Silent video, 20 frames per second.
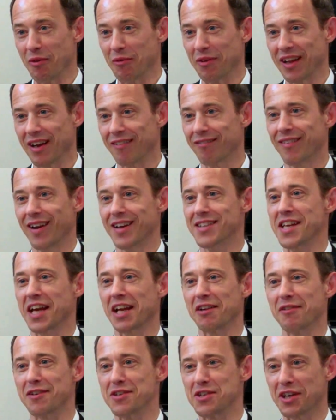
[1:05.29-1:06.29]
whatever,
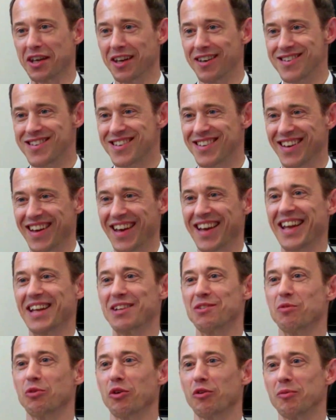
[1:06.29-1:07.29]
executive education, I get
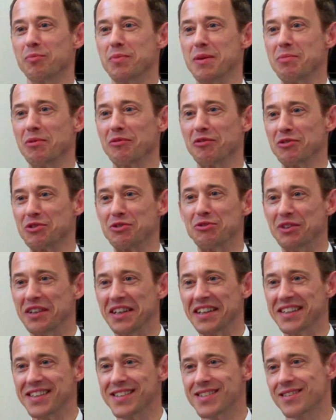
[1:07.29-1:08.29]
to work with people for 2
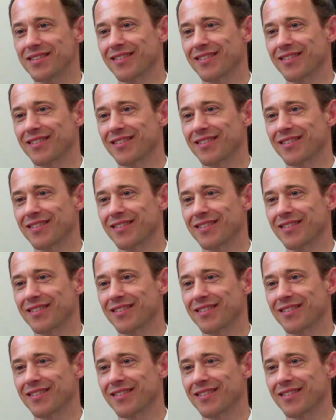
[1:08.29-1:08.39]
days,